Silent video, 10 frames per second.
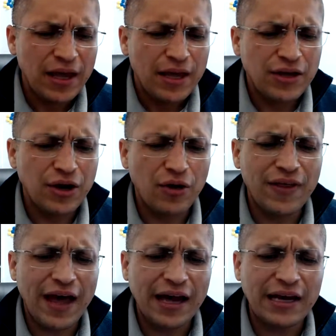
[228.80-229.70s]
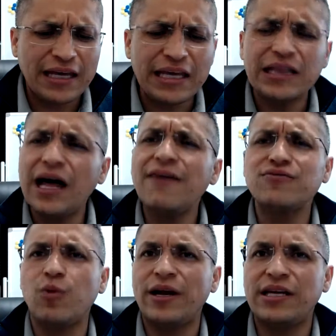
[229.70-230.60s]
that he loves
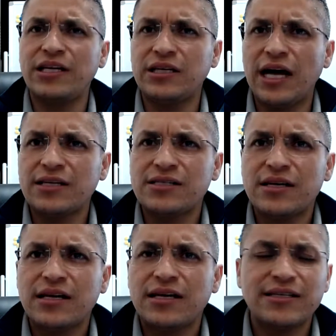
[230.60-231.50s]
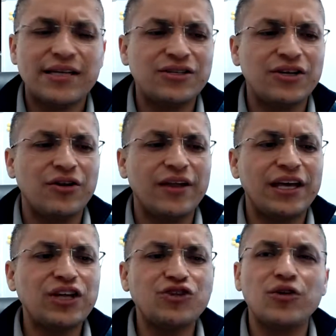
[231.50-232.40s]
what he does. He says, that
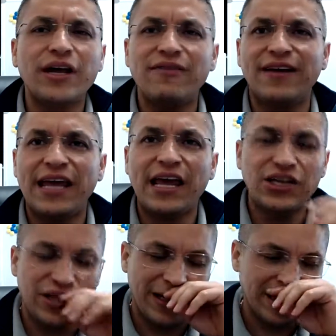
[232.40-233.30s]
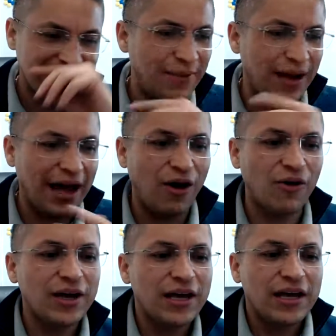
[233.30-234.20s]
he took a vacation, and somehow,
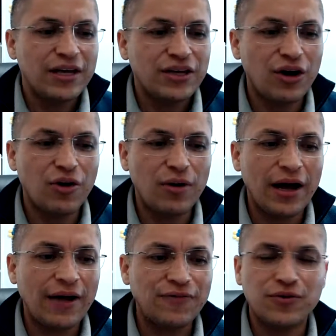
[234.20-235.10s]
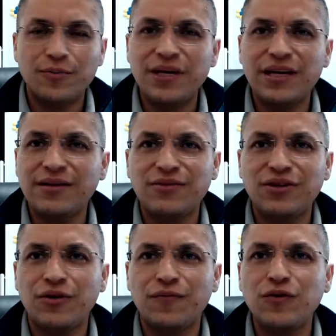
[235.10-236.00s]
after being,
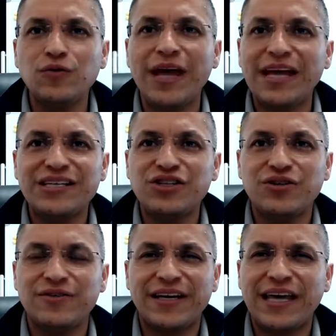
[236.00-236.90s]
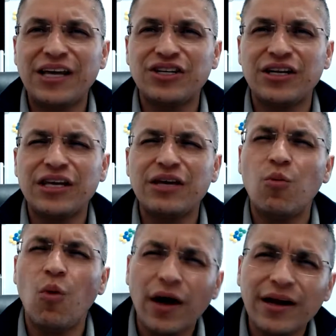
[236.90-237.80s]
a few days into the vacation, he
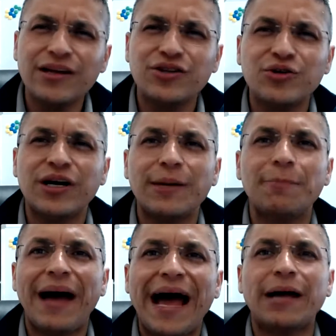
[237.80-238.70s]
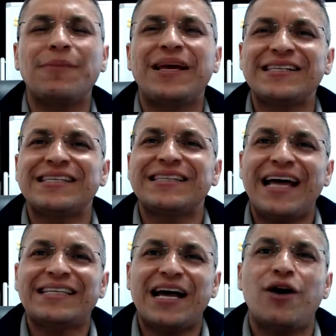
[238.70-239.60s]
wanted it to come back because
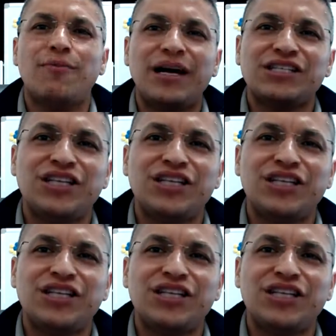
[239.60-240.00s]
that's how much